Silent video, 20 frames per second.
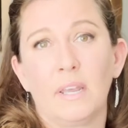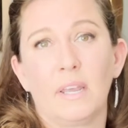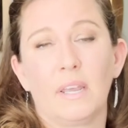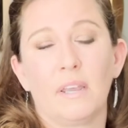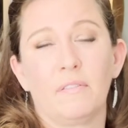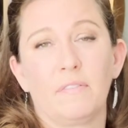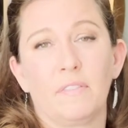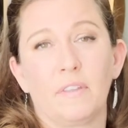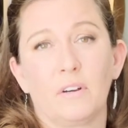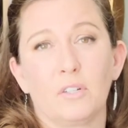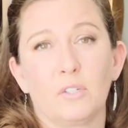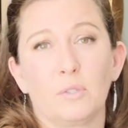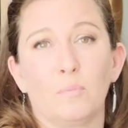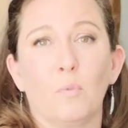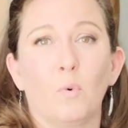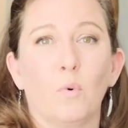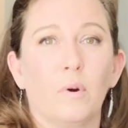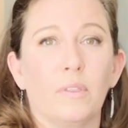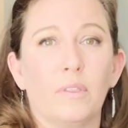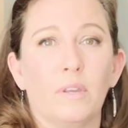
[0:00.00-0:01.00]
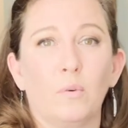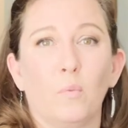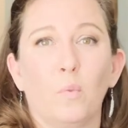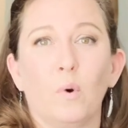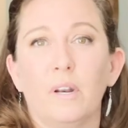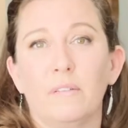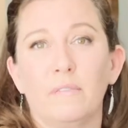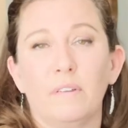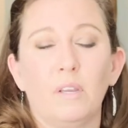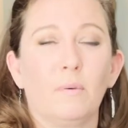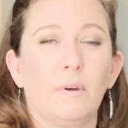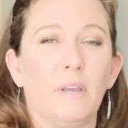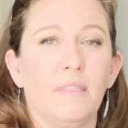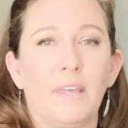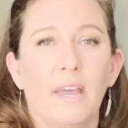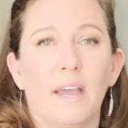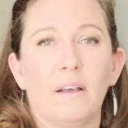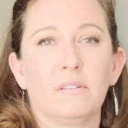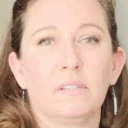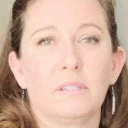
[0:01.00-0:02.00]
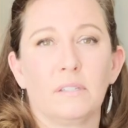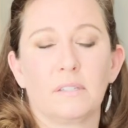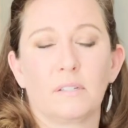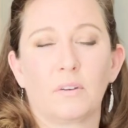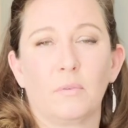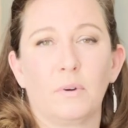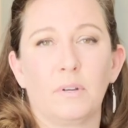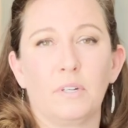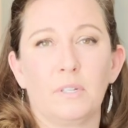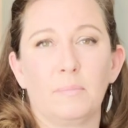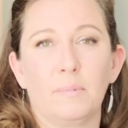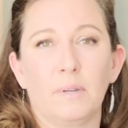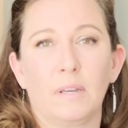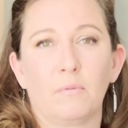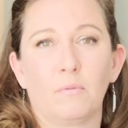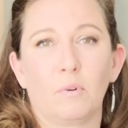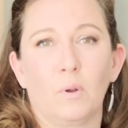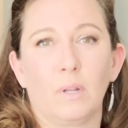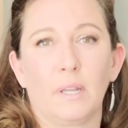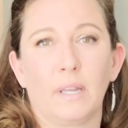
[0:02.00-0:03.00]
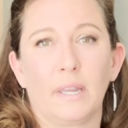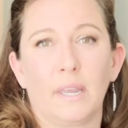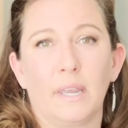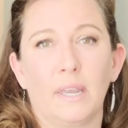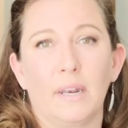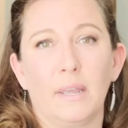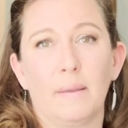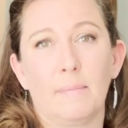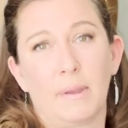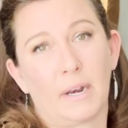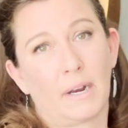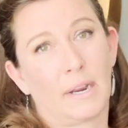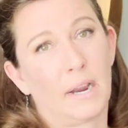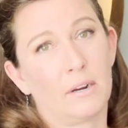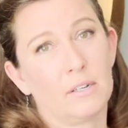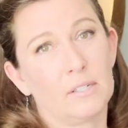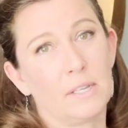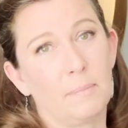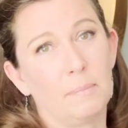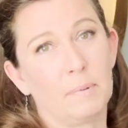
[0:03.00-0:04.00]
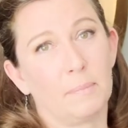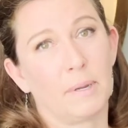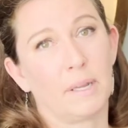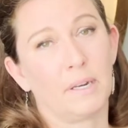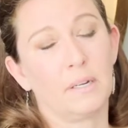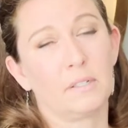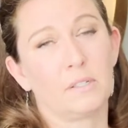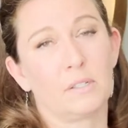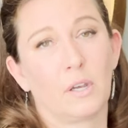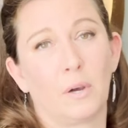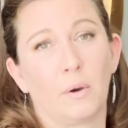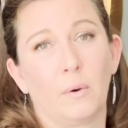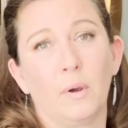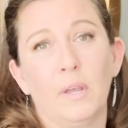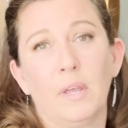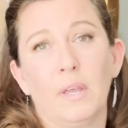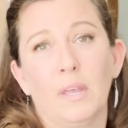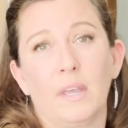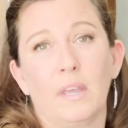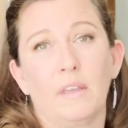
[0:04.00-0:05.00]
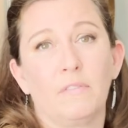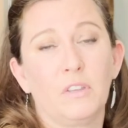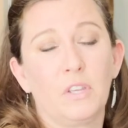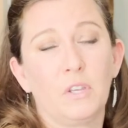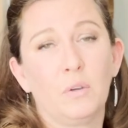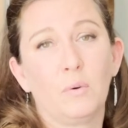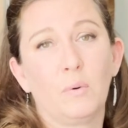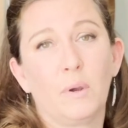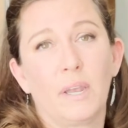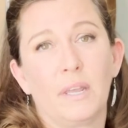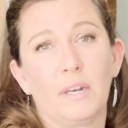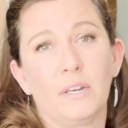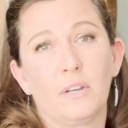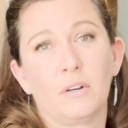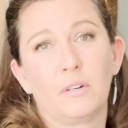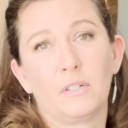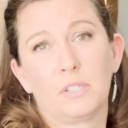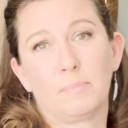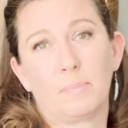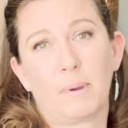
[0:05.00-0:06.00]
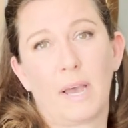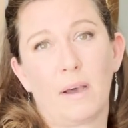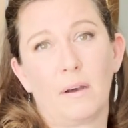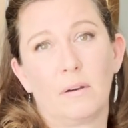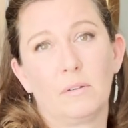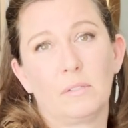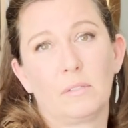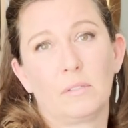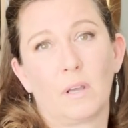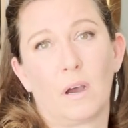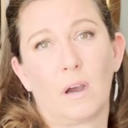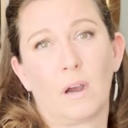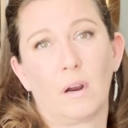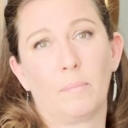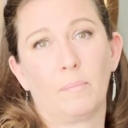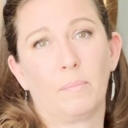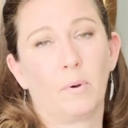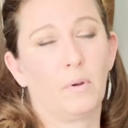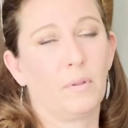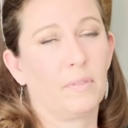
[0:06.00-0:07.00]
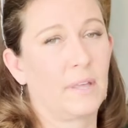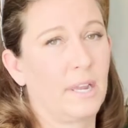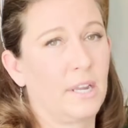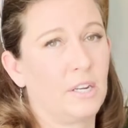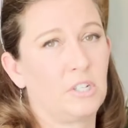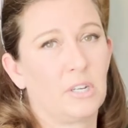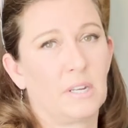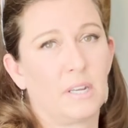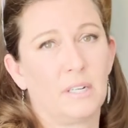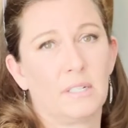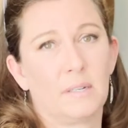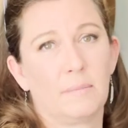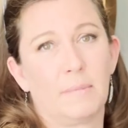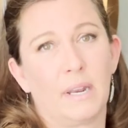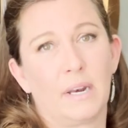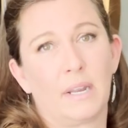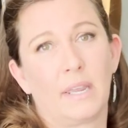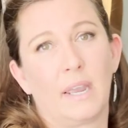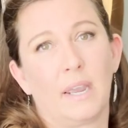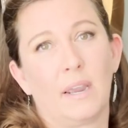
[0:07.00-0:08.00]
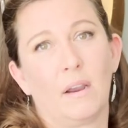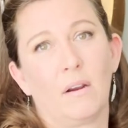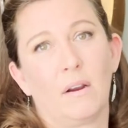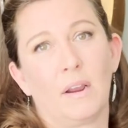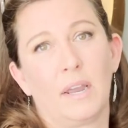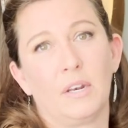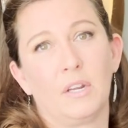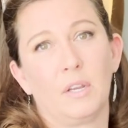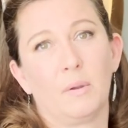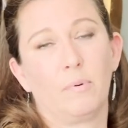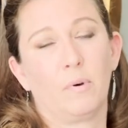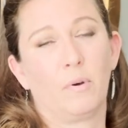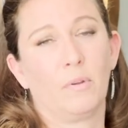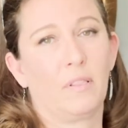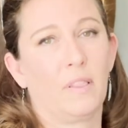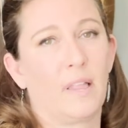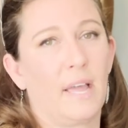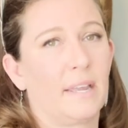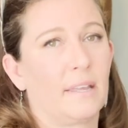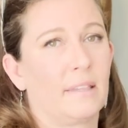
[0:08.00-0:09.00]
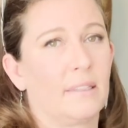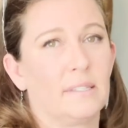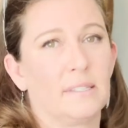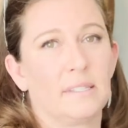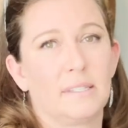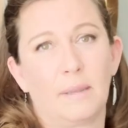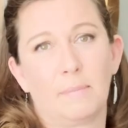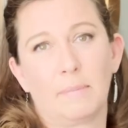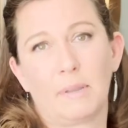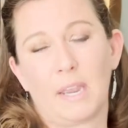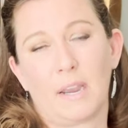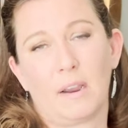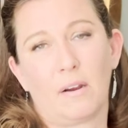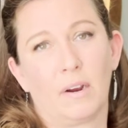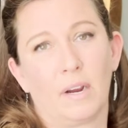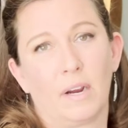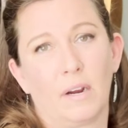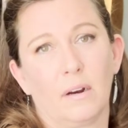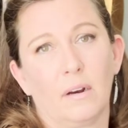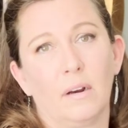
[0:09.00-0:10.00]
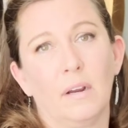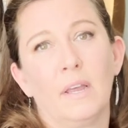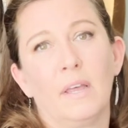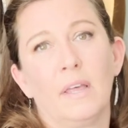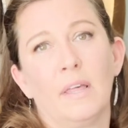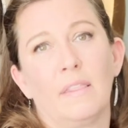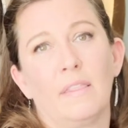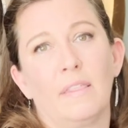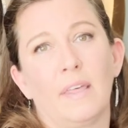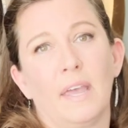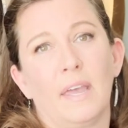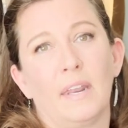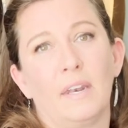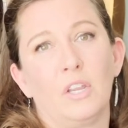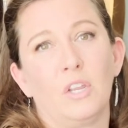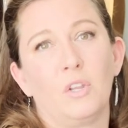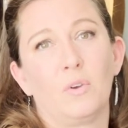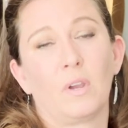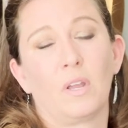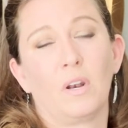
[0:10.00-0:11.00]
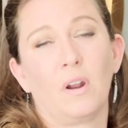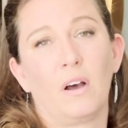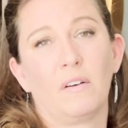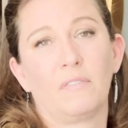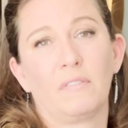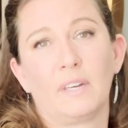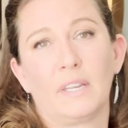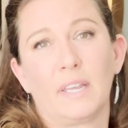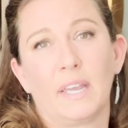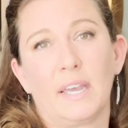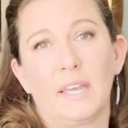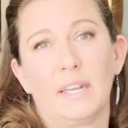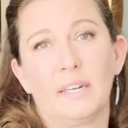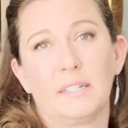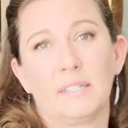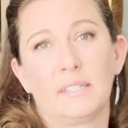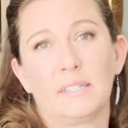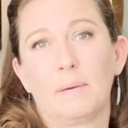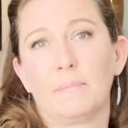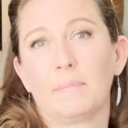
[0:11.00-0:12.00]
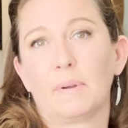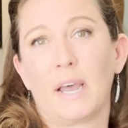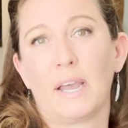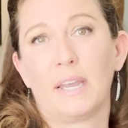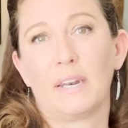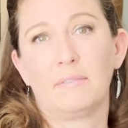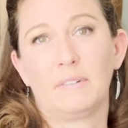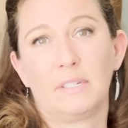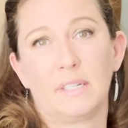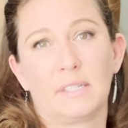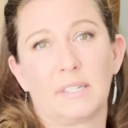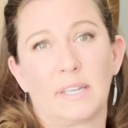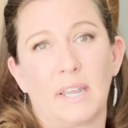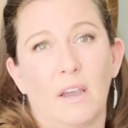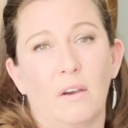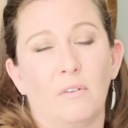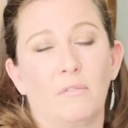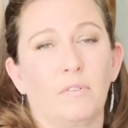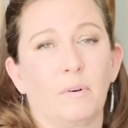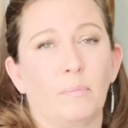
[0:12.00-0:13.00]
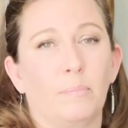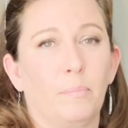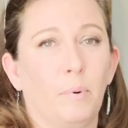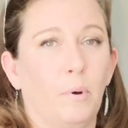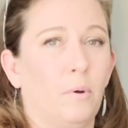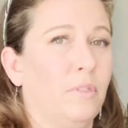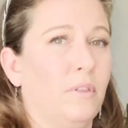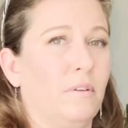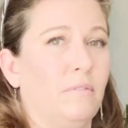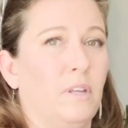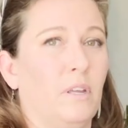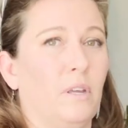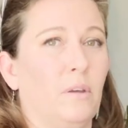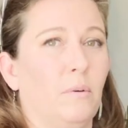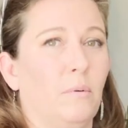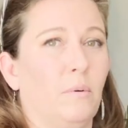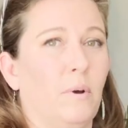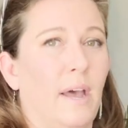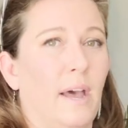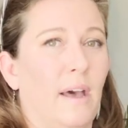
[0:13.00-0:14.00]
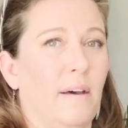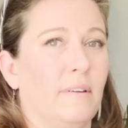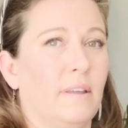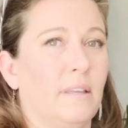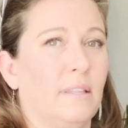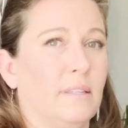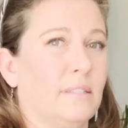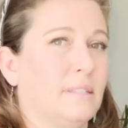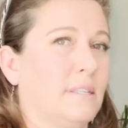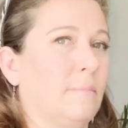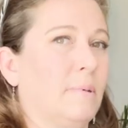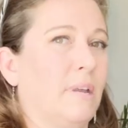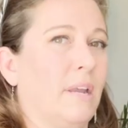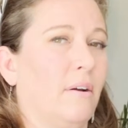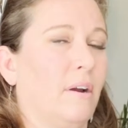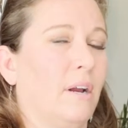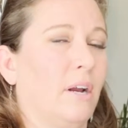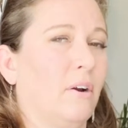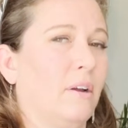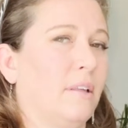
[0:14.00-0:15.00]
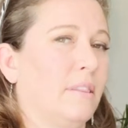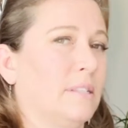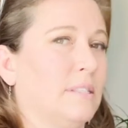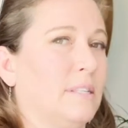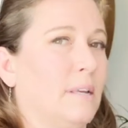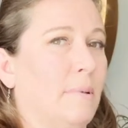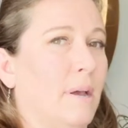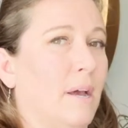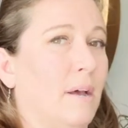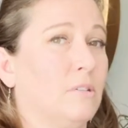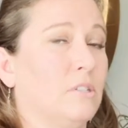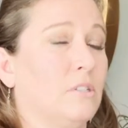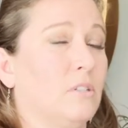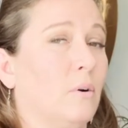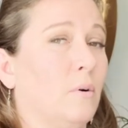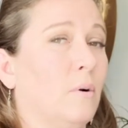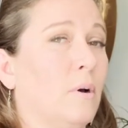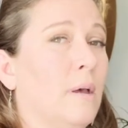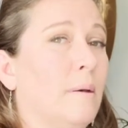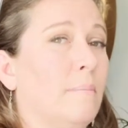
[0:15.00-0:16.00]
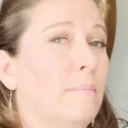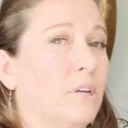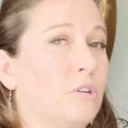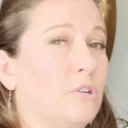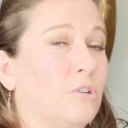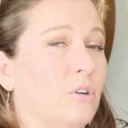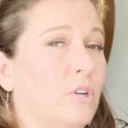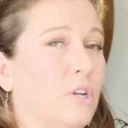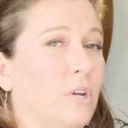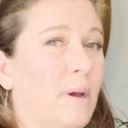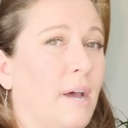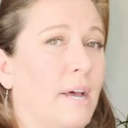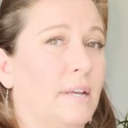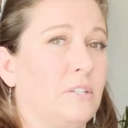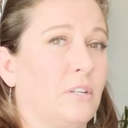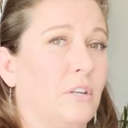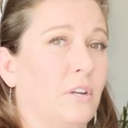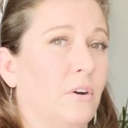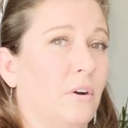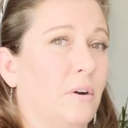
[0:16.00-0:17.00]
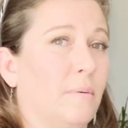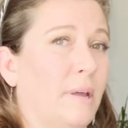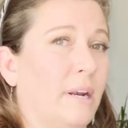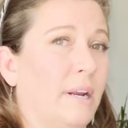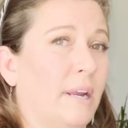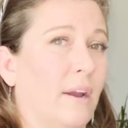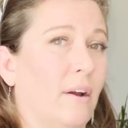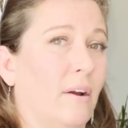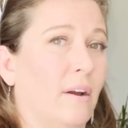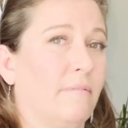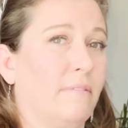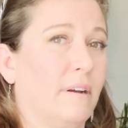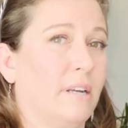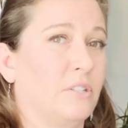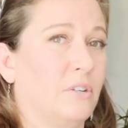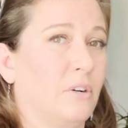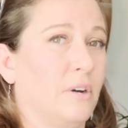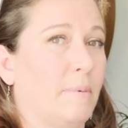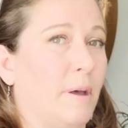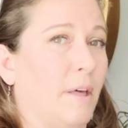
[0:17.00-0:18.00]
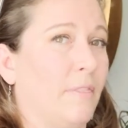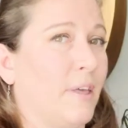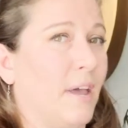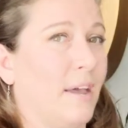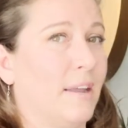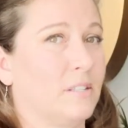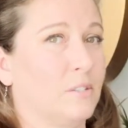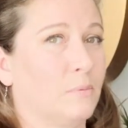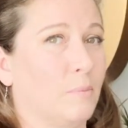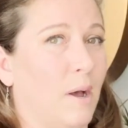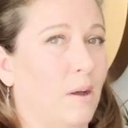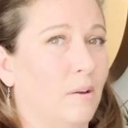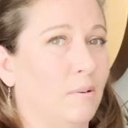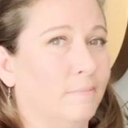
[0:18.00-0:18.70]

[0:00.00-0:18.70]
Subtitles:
if there's more than one of you in the house that's going to be enrolling in a Medicare supplement. So if you and your spouse are both aging into Medicare and you both like the same carrier, then you can often get some kind of discount for both of you having the same carrier in the same house. So make sure you ask your Medicare advisor about that as well.